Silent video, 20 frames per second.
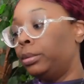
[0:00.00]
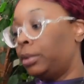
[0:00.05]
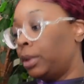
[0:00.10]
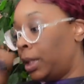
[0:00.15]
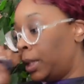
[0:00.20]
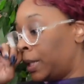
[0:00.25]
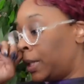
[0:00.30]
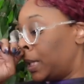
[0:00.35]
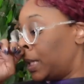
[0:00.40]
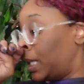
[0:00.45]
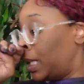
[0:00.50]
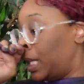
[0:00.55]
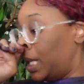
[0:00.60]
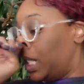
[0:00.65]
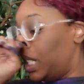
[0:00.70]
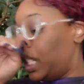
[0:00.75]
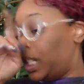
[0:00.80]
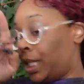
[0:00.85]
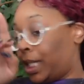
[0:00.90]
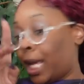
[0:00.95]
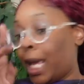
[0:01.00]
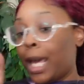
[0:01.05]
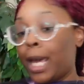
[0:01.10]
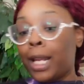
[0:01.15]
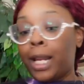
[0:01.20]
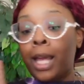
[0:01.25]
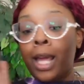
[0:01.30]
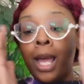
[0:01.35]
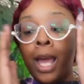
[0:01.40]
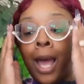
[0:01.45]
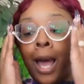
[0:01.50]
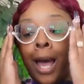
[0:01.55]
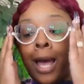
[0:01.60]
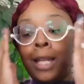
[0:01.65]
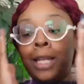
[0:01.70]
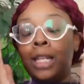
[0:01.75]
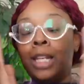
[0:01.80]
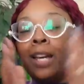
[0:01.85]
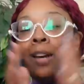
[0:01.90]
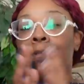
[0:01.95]
It's getting sad.
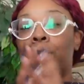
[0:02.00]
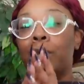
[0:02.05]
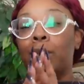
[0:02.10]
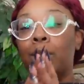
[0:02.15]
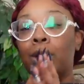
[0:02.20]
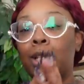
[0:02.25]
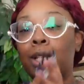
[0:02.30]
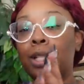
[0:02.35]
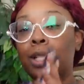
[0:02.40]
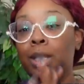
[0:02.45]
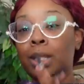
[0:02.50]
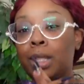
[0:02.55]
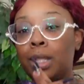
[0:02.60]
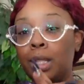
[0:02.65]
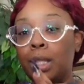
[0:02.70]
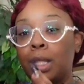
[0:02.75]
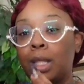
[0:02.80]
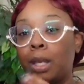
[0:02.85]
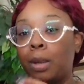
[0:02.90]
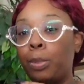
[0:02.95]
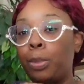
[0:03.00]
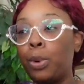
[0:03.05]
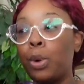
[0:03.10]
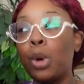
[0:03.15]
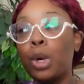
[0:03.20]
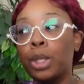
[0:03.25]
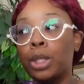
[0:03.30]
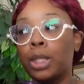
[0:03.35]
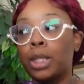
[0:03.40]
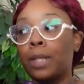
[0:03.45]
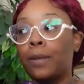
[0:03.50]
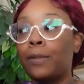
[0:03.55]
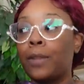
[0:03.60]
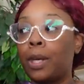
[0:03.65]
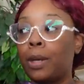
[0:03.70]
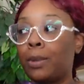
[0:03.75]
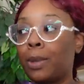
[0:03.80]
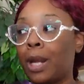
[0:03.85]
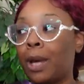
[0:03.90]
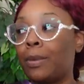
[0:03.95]
I never understood the importance of
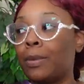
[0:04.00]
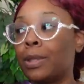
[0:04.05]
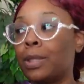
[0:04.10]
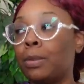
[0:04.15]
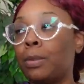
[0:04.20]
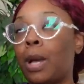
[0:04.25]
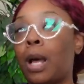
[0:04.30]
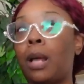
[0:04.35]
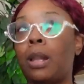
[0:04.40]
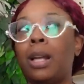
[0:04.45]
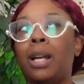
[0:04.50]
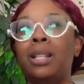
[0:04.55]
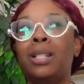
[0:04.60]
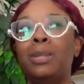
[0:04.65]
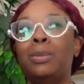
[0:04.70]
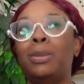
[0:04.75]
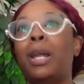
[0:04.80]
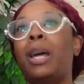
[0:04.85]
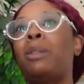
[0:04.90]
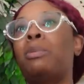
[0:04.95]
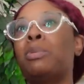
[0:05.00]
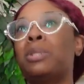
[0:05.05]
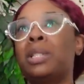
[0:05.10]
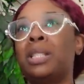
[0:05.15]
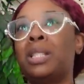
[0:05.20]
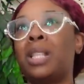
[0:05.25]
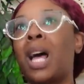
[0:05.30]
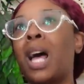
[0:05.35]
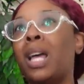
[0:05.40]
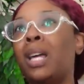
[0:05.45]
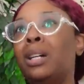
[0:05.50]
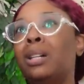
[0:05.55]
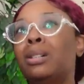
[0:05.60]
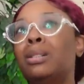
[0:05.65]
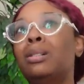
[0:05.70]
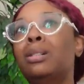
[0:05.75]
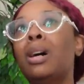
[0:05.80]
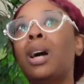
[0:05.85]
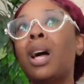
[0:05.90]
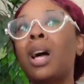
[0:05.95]
that when I was small. I used to be like,
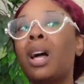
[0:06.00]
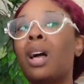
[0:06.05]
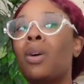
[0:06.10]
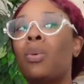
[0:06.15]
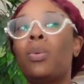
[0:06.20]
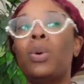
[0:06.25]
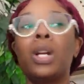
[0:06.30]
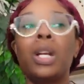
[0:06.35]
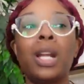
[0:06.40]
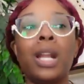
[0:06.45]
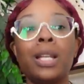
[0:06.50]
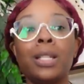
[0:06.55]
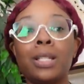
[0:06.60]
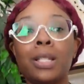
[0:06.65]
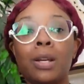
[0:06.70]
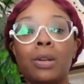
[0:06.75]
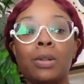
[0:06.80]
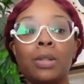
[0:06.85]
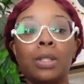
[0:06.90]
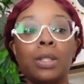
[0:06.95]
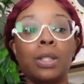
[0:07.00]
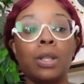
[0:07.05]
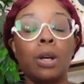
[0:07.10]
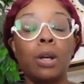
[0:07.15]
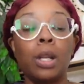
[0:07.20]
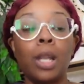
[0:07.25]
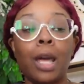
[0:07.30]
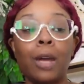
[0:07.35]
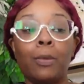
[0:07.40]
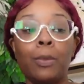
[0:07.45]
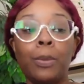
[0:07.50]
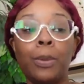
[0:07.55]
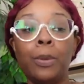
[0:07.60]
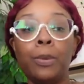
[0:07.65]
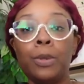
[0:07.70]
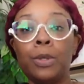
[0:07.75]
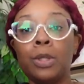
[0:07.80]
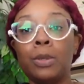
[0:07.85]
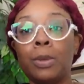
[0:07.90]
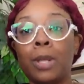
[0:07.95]
recycle? What are they so concerned? Or like when
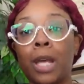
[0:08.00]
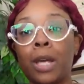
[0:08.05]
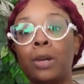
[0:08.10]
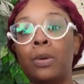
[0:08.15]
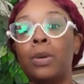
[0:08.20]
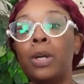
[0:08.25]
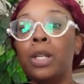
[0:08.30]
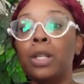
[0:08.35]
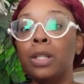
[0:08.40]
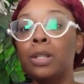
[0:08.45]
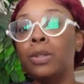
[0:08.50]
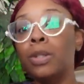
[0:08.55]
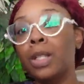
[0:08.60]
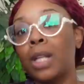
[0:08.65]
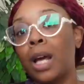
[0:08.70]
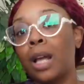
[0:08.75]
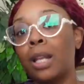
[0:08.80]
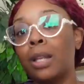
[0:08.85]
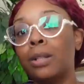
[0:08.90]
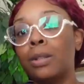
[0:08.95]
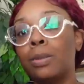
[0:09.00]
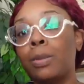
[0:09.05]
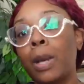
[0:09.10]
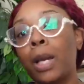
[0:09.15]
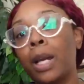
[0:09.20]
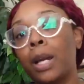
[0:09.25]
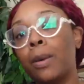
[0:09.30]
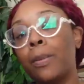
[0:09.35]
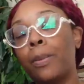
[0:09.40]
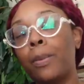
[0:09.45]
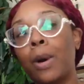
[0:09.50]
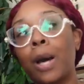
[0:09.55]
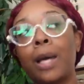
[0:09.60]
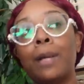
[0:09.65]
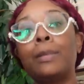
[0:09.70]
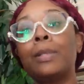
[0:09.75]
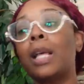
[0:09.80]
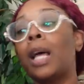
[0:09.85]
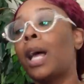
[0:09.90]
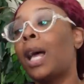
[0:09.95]
people used to be like, quit using all those makeup
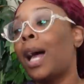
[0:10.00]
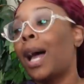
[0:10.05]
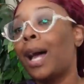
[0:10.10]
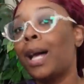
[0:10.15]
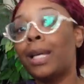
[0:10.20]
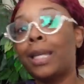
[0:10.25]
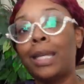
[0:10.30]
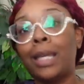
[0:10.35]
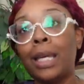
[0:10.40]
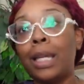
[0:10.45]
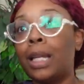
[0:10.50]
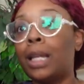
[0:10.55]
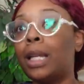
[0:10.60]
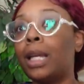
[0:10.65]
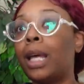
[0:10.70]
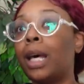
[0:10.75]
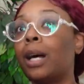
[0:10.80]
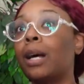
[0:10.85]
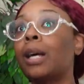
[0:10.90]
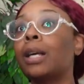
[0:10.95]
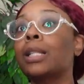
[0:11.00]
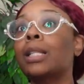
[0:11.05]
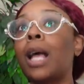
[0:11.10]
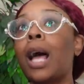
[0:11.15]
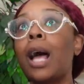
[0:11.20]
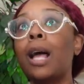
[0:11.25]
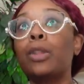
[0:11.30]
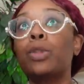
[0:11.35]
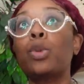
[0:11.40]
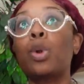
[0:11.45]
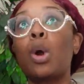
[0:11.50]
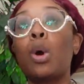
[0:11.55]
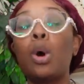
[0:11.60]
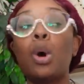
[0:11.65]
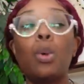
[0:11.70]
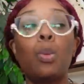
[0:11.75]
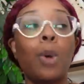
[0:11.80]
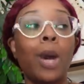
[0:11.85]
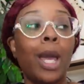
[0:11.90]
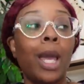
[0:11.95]
wipes. I get it now because I throw
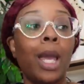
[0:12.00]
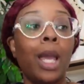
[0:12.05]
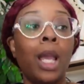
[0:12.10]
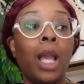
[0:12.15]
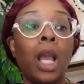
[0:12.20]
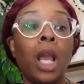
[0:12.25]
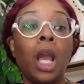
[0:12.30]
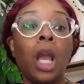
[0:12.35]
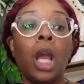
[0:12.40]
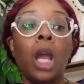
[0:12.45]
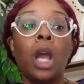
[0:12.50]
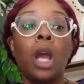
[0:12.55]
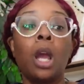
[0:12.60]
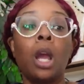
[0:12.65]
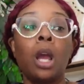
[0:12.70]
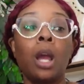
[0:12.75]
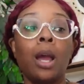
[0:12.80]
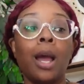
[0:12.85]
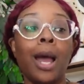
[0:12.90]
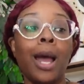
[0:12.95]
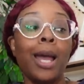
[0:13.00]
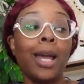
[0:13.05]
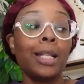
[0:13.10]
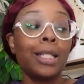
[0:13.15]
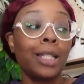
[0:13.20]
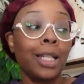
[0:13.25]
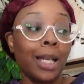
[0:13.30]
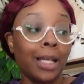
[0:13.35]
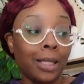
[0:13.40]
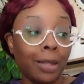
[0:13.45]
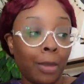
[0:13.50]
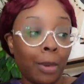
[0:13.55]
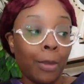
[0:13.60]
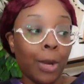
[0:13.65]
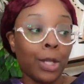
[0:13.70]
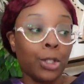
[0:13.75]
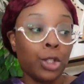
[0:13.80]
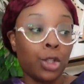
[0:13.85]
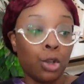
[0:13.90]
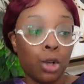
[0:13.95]
away I actually got some in
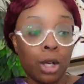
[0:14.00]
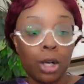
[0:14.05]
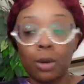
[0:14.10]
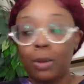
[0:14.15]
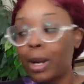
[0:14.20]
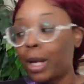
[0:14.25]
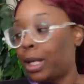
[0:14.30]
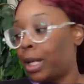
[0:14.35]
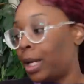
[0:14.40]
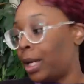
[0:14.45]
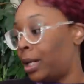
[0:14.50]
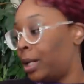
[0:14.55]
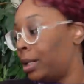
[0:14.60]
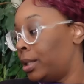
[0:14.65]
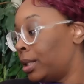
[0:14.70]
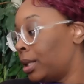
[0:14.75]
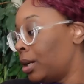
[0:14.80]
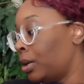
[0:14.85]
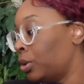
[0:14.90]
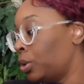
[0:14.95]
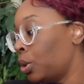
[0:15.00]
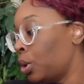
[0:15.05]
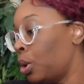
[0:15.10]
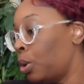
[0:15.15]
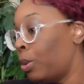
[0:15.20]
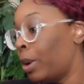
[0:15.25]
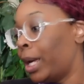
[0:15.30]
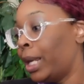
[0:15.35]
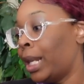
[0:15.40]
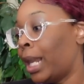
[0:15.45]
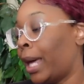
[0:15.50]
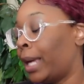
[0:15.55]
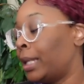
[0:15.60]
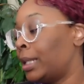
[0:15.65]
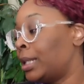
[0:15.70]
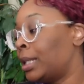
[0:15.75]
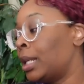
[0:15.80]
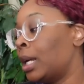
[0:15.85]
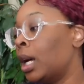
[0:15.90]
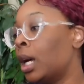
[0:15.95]
my truck right now. I need to go throw away like
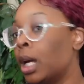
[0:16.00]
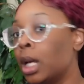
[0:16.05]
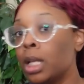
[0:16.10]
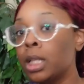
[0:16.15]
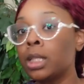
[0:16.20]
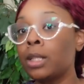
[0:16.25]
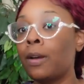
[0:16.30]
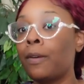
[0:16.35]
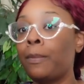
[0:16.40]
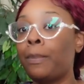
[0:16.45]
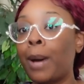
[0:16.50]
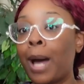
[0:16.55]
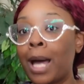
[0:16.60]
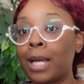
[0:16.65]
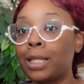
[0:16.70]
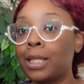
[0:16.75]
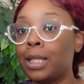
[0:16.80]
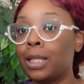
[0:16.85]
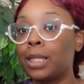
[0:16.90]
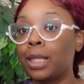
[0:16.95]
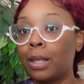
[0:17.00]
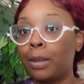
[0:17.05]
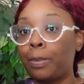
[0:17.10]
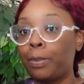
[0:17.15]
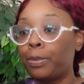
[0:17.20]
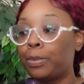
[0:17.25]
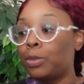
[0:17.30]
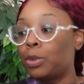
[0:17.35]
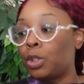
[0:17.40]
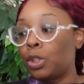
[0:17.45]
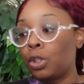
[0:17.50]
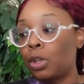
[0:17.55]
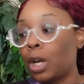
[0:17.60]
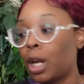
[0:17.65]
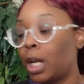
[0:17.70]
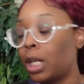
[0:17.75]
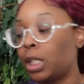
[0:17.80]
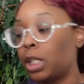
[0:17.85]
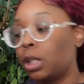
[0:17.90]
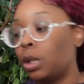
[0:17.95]
tons of boxes and
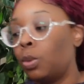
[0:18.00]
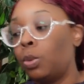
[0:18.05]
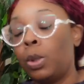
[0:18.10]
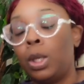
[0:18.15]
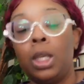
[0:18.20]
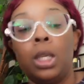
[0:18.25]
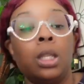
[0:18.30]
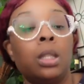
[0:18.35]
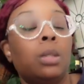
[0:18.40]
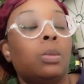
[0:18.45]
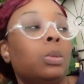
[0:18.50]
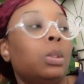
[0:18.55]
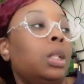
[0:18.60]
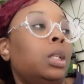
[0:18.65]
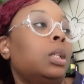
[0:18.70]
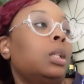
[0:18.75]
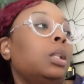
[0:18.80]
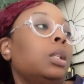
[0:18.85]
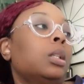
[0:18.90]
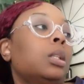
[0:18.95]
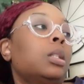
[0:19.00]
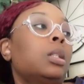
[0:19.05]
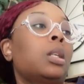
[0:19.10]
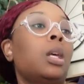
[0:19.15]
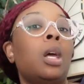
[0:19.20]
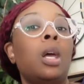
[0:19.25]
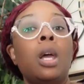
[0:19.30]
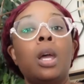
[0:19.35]
trash a week. It's ridiculous.